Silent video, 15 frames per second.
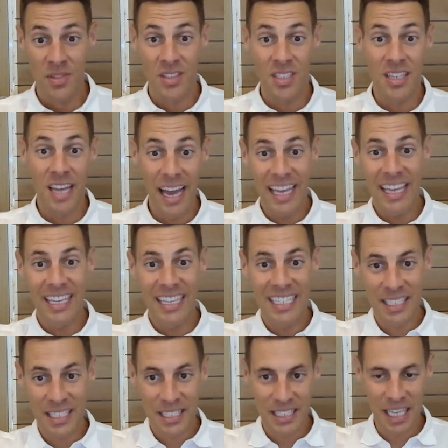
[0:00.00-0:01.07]
Today is
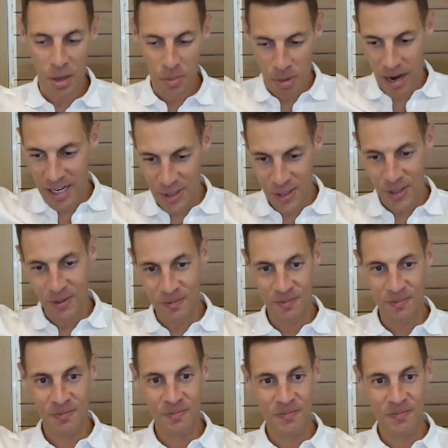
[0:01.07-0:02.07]
a celebration.